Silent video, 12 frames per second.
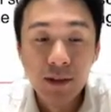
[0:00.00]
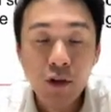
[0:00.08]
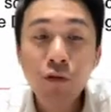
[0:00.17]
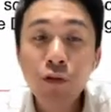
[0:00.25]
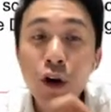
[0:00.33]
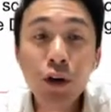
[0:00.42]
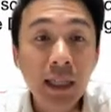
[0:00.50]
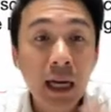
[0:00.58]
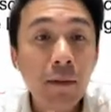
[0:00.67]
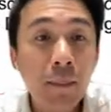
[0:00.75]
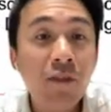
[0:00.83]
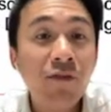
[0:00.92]
Overall, it's
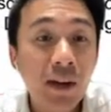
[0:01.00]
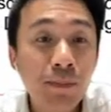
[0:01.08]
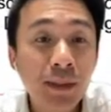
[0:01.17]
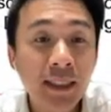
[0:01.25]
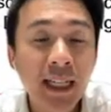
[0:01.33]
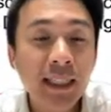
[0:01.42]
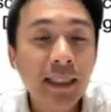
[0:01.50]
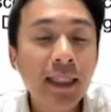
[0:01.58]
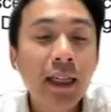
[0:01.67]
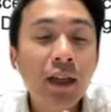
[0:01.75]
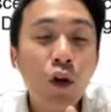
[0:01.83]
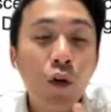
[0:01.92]
up about 5%
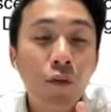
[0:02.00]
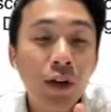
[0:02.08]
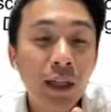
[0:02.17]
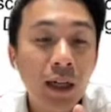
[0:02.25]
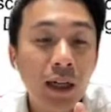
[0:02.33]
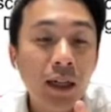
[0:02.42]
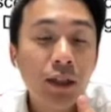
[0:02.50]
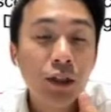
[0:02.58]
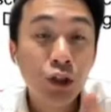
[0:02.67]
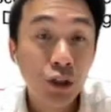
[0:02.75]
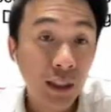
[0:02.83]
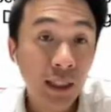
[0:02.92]
over the
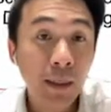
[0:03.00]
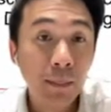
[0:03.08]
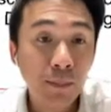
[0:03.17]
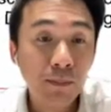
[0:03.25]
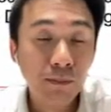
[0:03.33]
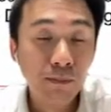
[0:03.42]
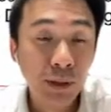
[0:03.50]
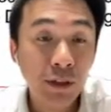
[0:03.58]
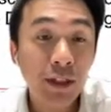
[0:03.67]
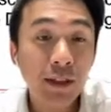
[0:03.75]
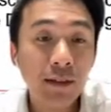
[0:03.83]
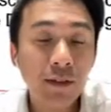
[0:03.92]
three day
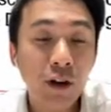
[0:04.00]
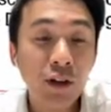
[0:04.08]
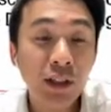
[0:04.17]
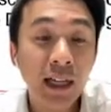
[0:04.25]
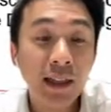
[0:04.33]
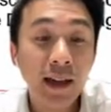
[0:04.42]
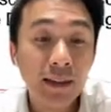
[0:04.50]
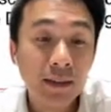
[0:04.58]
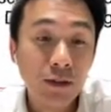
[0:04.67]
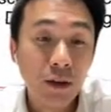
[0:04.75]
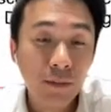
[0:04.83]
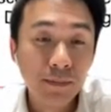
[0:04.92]
period on the underlying
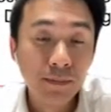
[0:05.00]
stock,